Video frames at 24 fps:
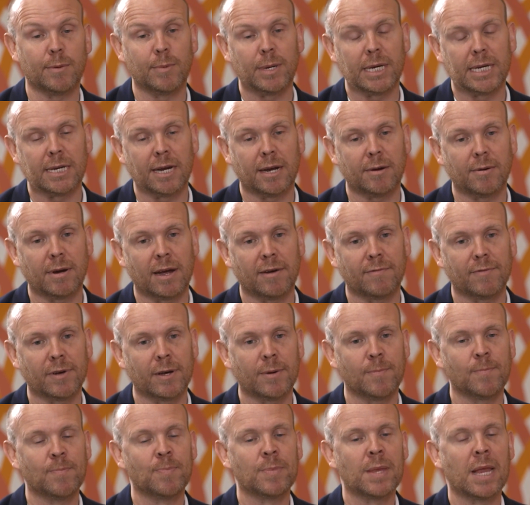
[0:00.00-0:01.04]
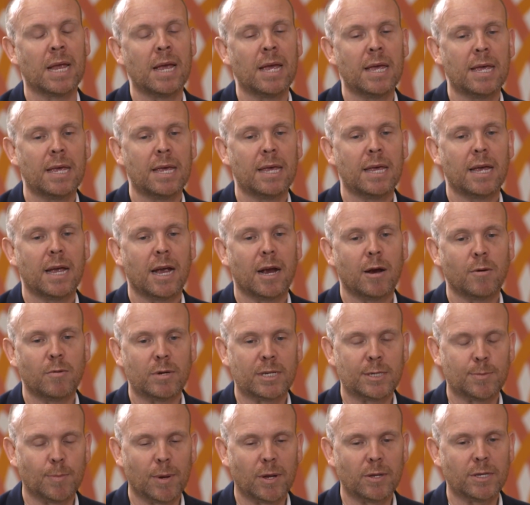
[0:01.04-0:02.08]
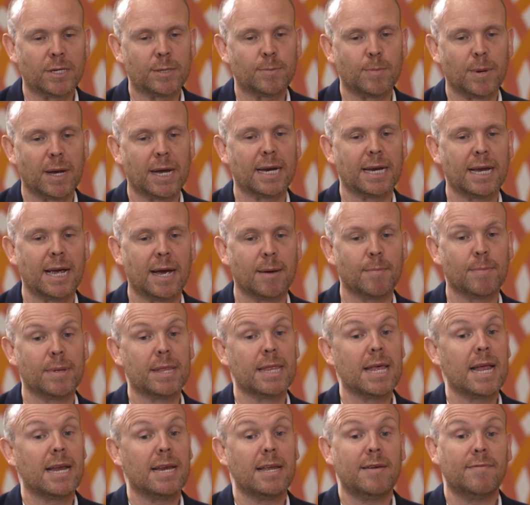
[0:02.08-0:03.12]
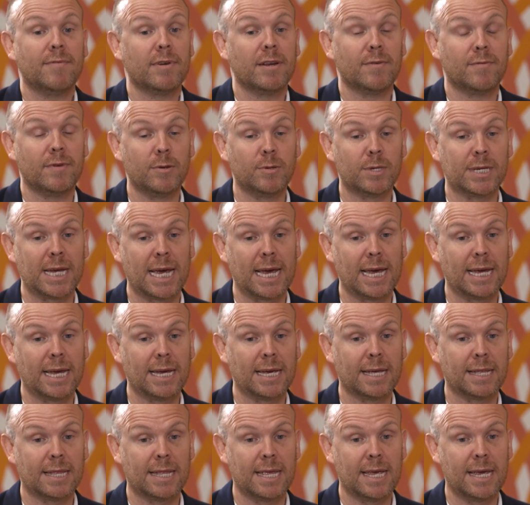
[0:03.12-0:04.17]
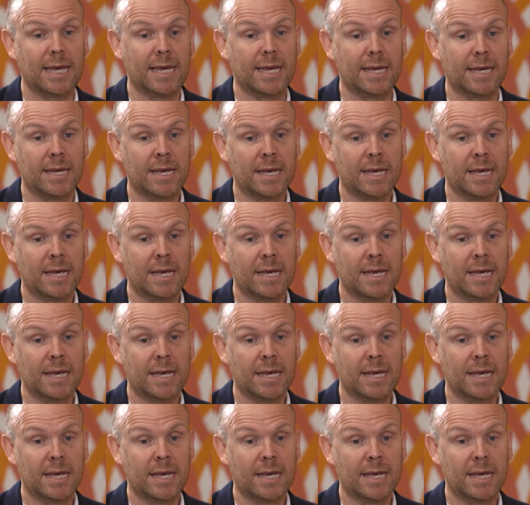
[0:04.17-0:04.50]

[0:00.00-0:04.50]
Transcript: we don't have a response back yet. But then even if you take the